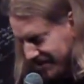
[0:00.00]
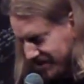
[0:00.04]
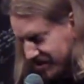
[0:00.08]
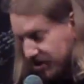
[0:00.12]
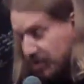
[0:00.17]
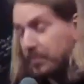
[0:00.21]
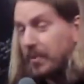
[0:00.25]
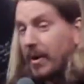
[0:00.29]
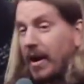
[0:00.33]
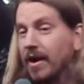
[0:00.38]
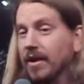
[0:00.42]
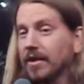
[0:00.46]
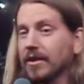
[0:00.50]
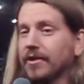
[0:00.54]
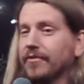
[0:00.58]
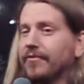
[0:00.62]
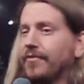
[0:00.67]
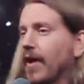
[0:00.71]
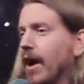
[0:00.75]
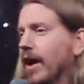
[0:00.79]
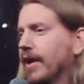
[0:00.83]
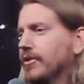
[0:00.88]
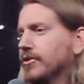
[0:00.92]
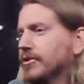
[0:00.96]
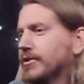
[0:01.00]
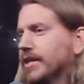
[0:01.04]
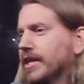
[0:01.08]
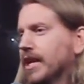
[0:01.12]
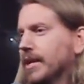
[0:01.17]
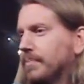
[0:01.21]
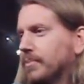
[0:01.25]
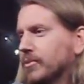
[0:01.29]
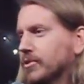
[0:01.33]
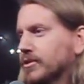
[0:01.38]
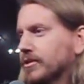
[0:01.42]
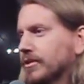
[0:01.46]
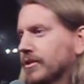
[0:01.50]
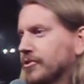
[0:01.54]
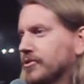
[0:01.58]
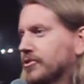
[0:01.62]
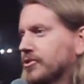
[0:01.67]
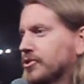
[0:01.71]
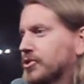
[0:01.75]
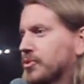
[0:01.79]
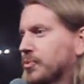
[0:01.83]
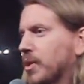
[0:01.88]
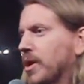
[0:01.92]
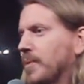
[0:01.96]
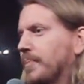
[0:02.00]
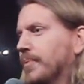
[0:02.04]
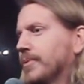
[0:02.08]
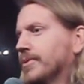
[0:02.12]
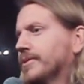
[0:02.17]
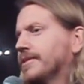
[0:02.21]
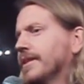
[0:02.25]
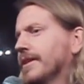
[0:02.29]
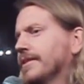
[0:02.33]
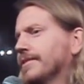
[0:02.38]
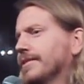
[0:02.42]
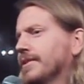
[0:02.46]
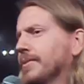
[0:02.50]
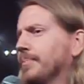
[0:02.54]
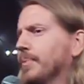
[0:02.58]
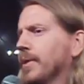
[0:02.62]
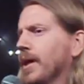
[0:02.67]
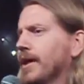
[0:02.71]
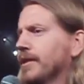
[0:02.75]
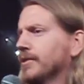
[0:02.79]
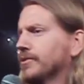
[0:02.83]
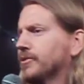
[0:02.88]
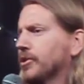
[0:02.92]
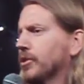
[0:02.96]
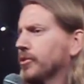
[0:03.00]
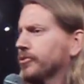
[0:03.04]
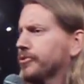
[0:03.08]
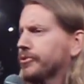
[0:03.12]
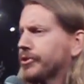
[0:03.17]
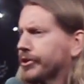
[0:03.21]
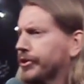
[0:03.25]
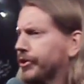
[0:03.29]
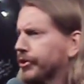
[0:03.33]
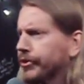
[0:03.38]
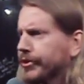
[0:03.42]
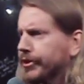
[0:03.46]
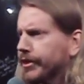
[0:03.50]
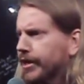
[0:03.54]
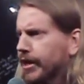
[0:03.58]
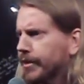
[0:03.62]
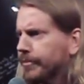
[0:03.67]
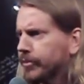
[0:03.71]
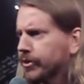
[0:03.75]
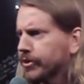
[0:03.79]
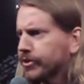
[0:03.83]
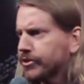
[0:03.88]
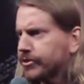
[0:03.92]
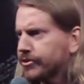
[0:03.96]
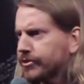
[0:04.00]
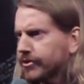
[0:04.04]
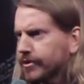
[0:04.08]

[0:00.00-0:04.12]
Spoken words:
So apparently fighters, keepers, losers, weepers doesn't apply to Social Security numbers.